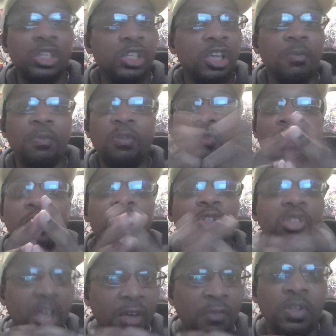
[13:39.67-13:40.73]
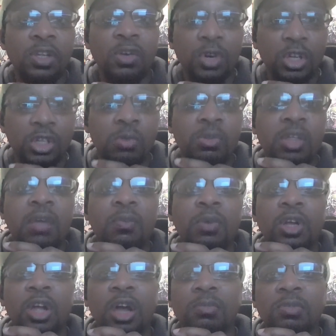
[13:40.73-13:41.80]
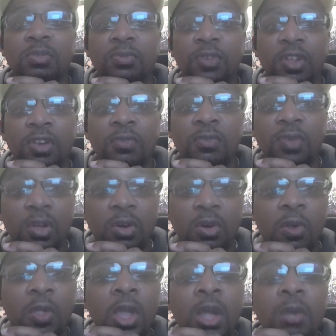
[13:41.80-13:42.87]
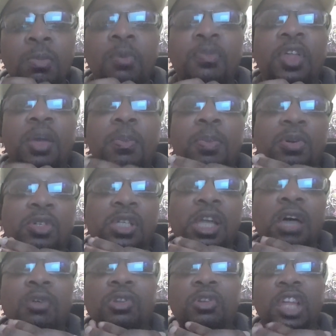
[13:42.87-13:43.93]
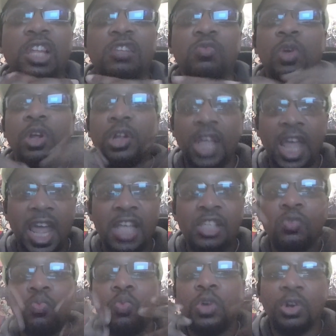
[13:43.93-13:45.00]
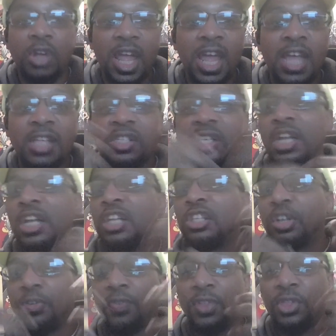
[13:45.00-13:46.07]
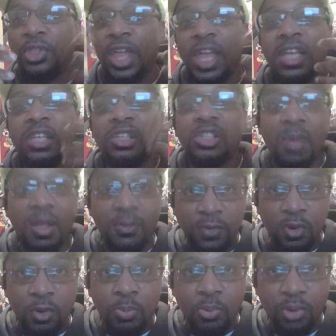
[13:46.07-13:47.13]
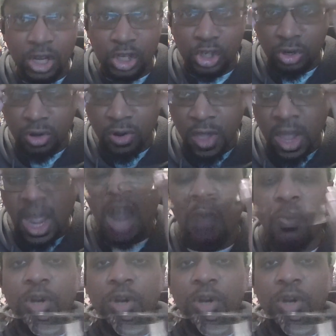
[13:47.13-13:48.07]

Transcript: headphones are definitely going to do that when it comes to fit and feel. But for that person out there that's wearing hats, winter hats, different things, they might feel pressure. I wear